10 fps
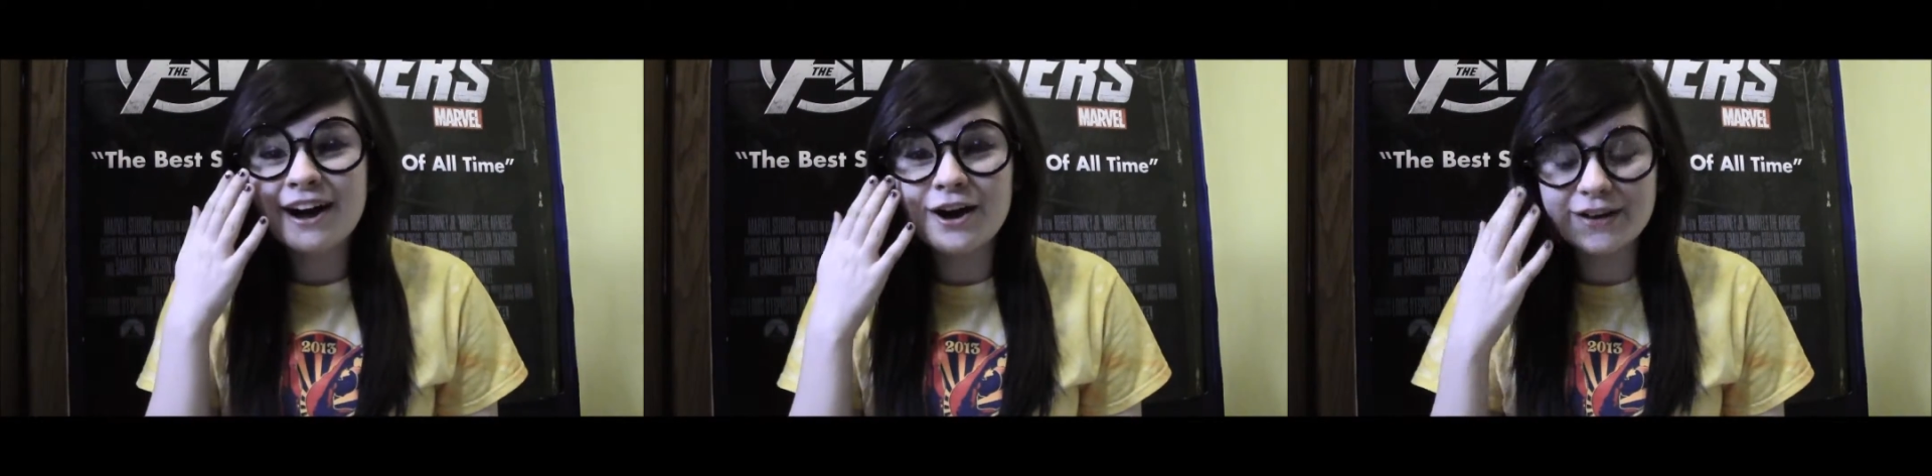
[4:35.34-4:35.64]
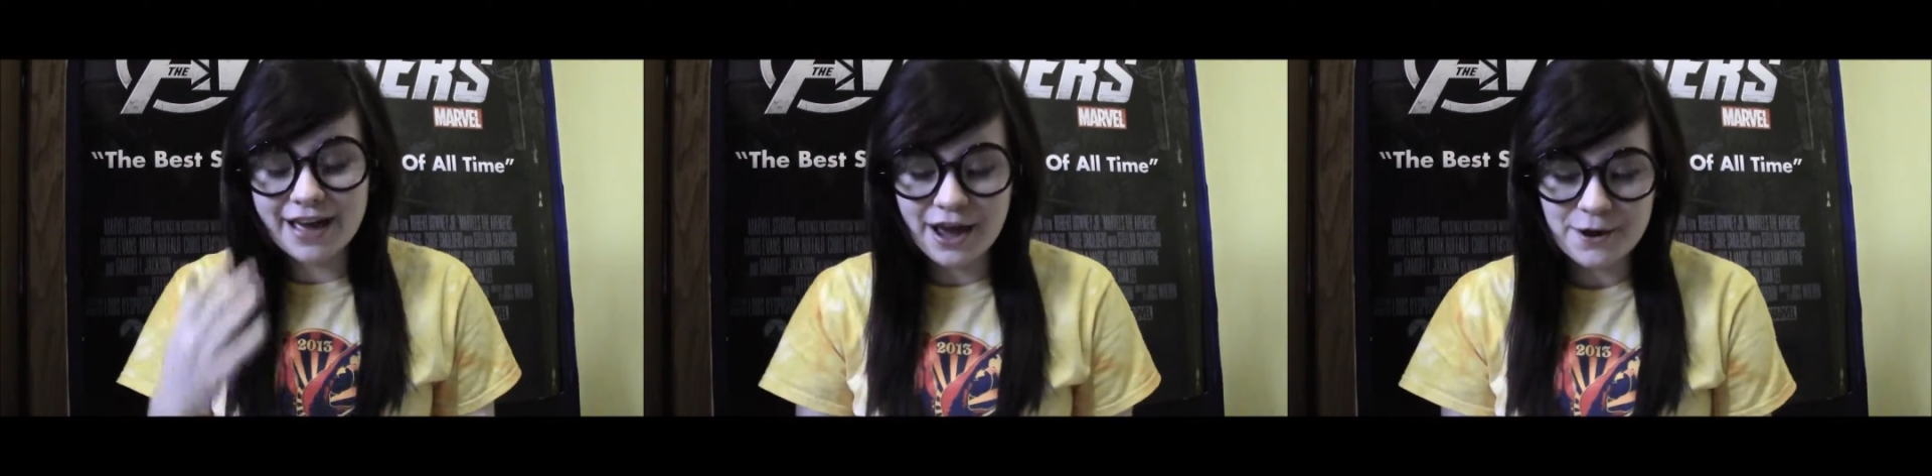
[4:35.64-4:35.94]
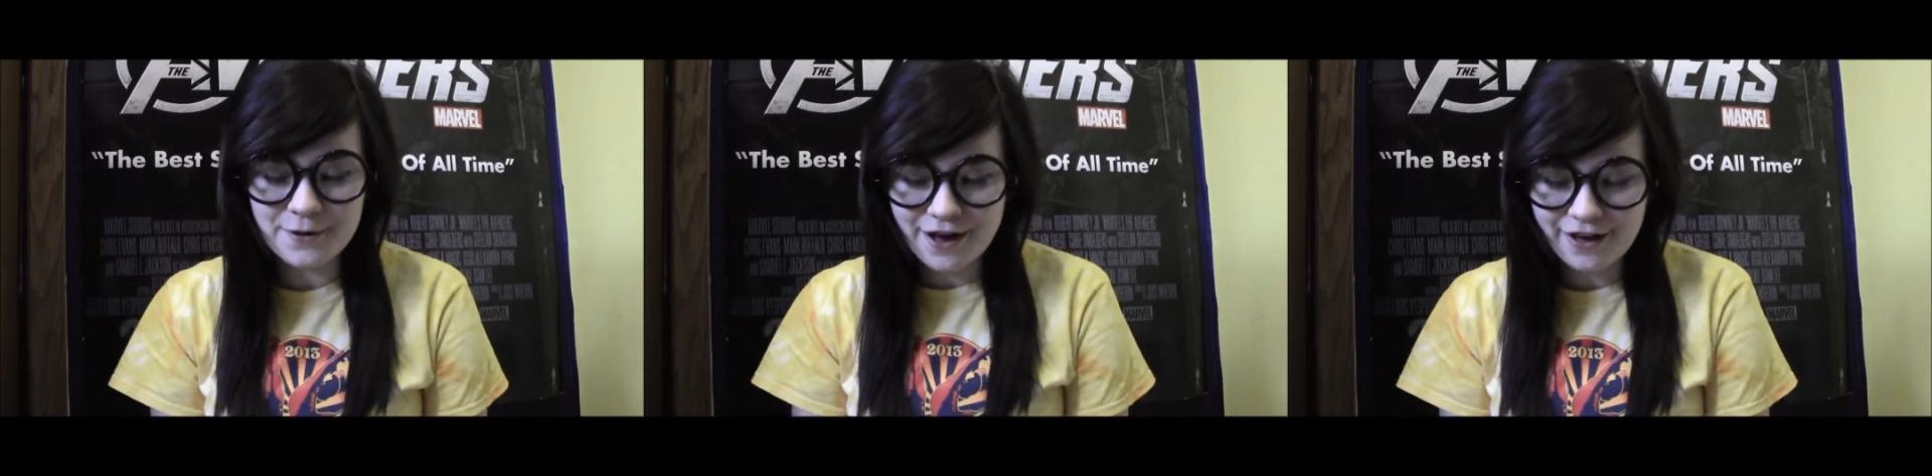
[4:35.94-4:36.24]
Okay,
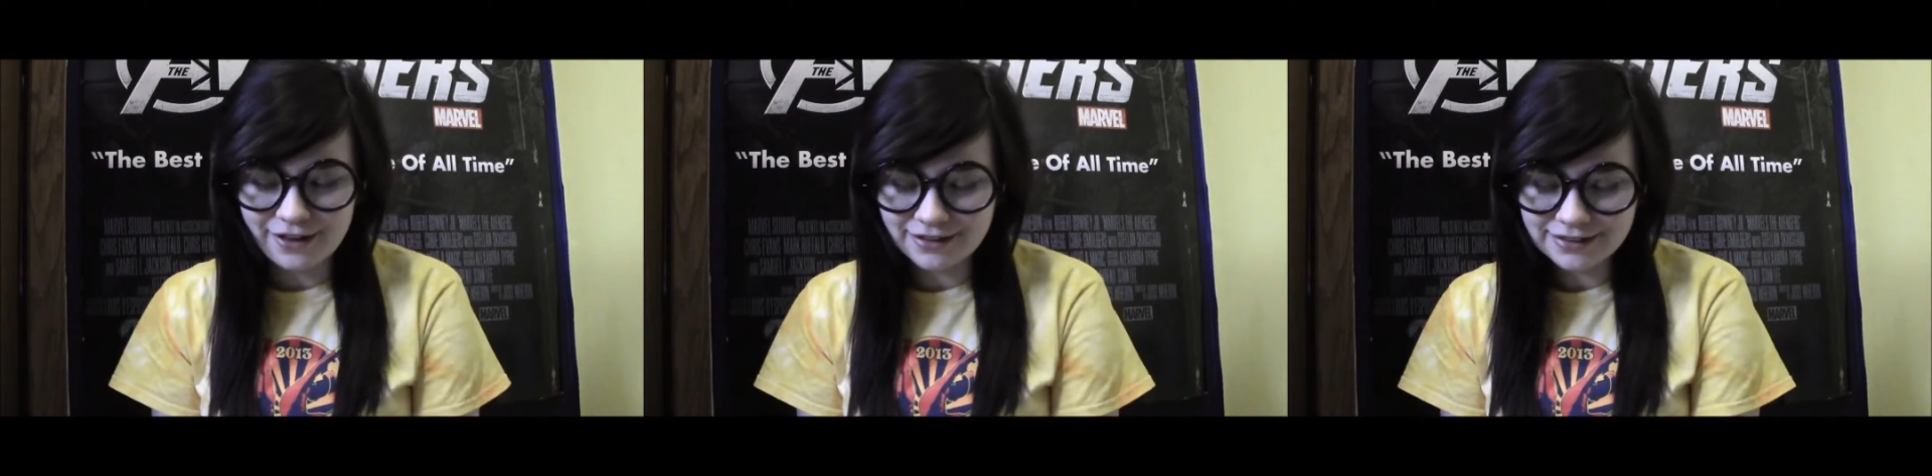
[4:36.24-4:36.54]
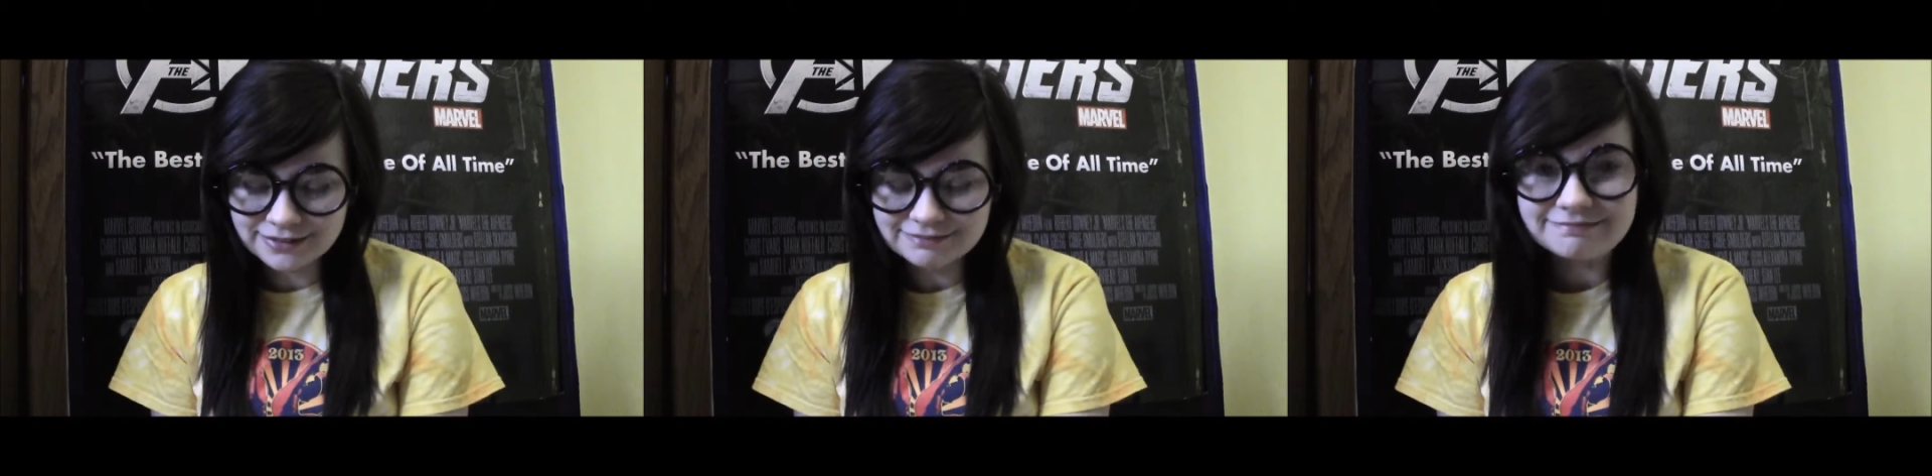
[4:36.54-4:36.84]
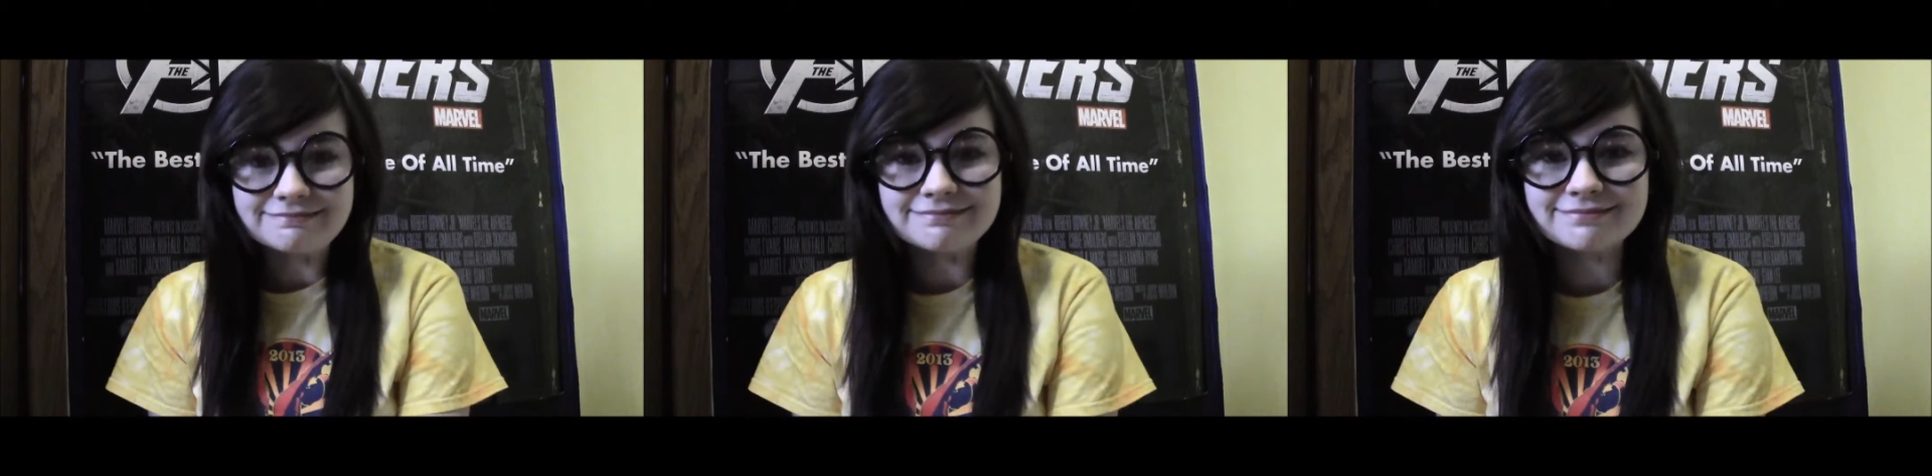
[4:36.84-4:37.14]
well,
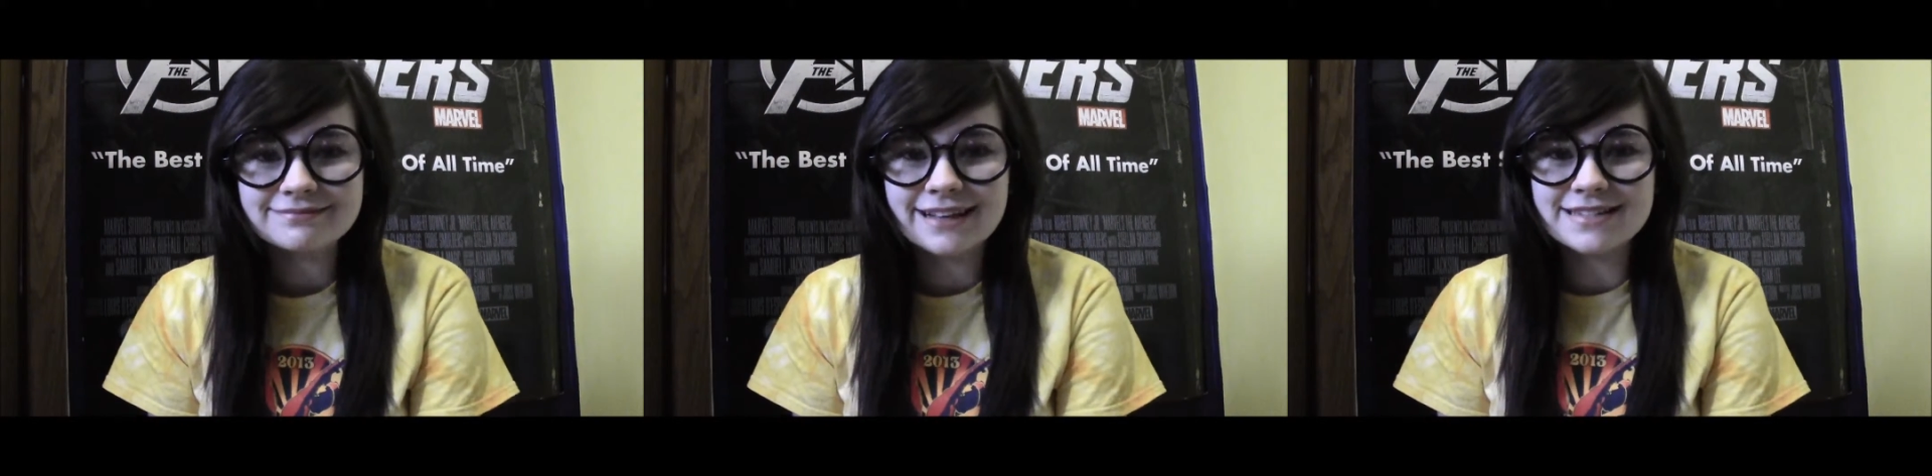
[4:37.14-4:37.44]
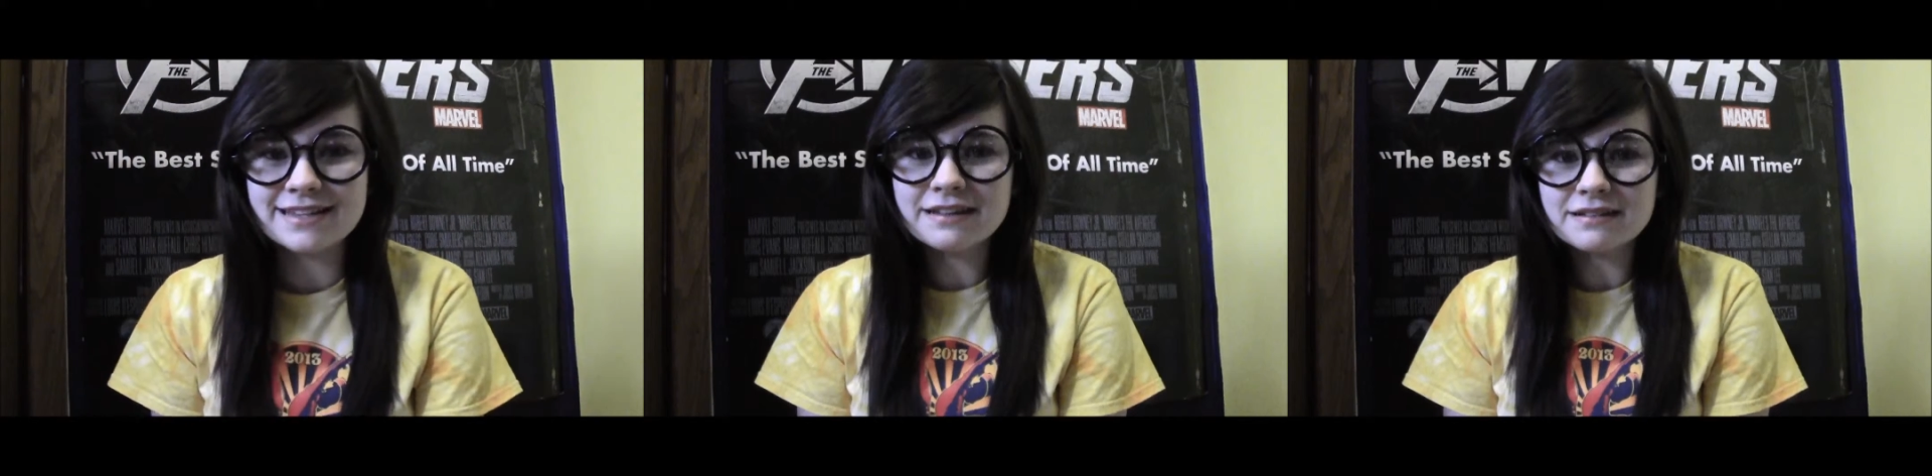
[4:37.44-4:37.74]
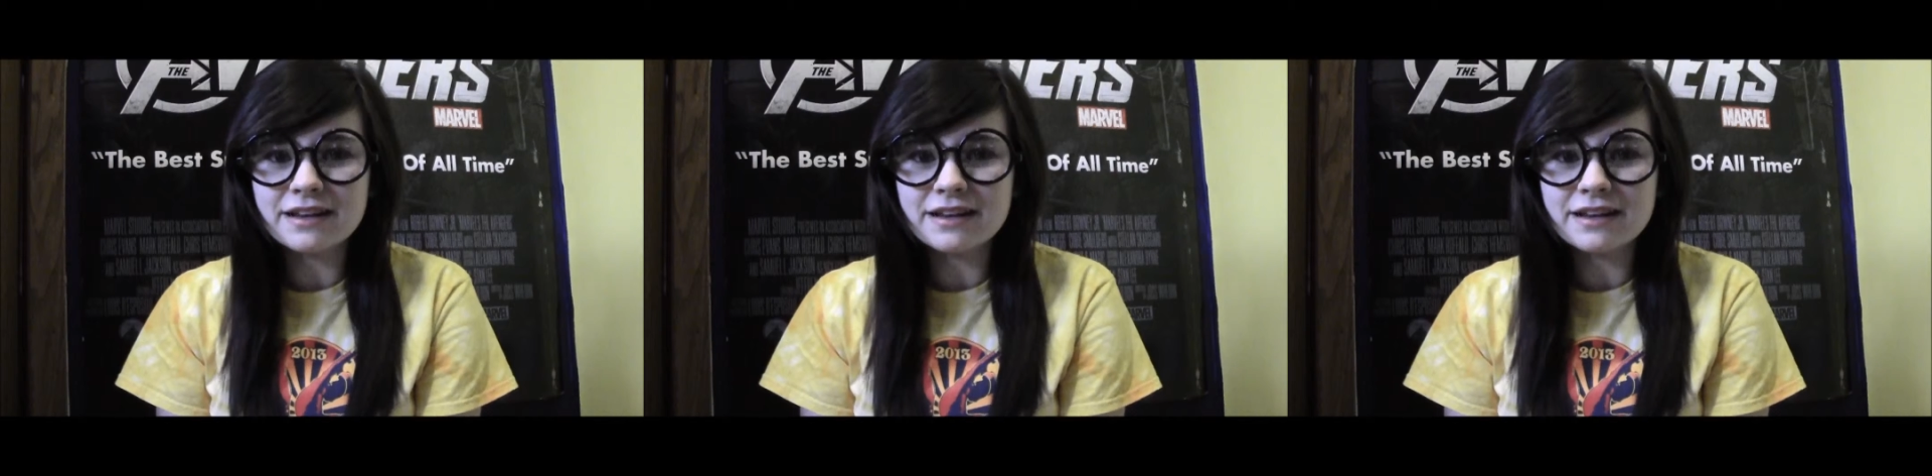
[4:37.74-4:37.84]
that's it,